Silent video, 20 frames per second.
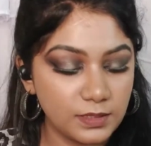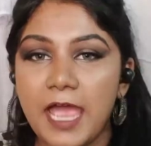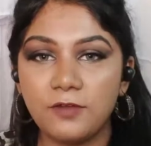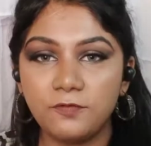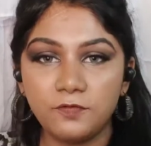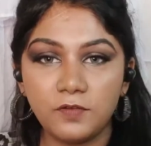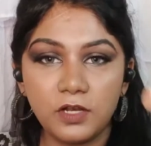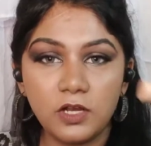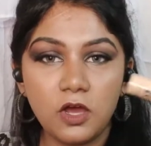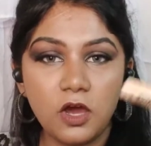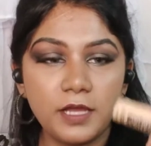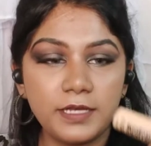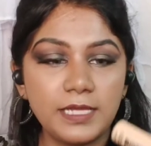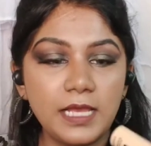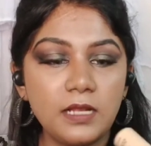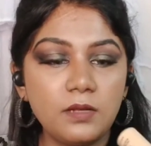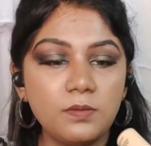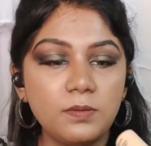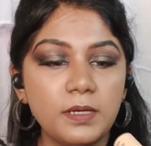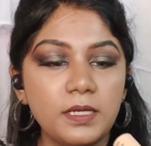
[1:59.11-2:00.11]
and for
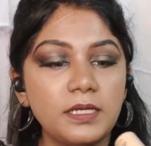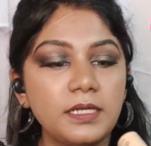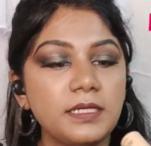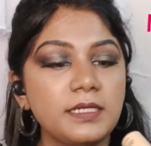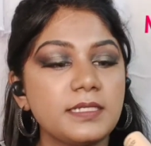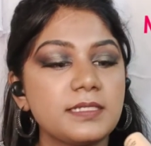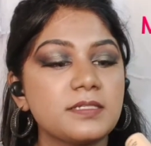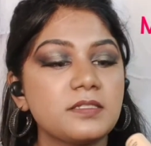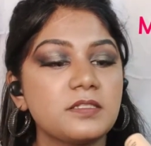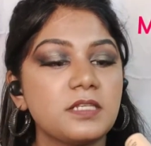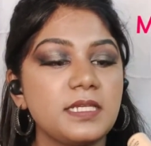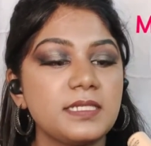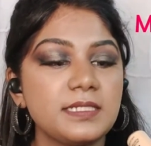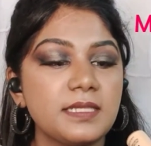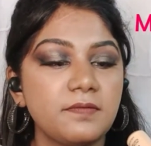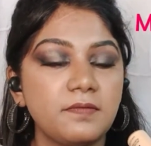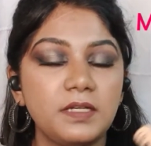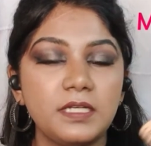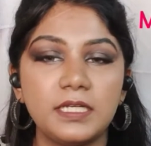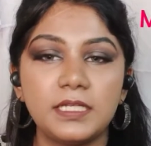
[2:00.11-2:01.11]
L'Oreal one it is
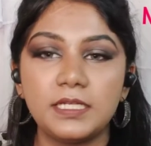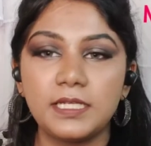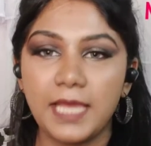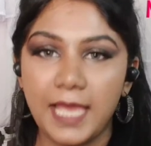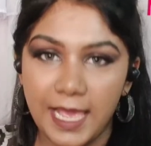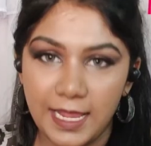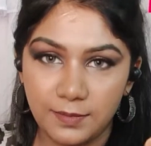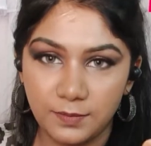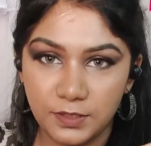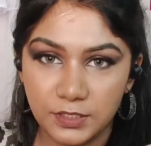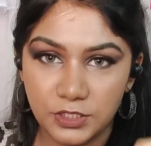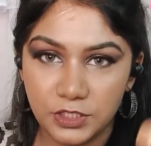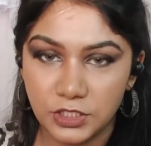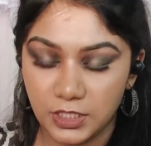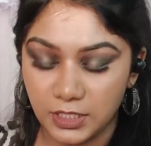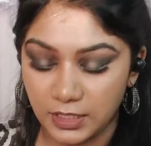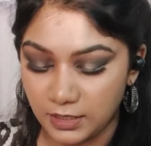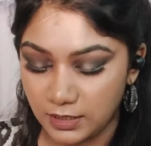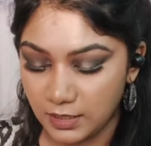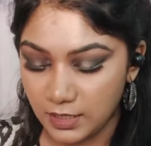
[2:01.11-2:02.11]
317 Almond
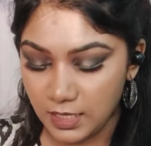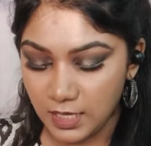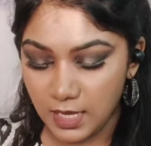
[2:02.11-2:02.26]
shade.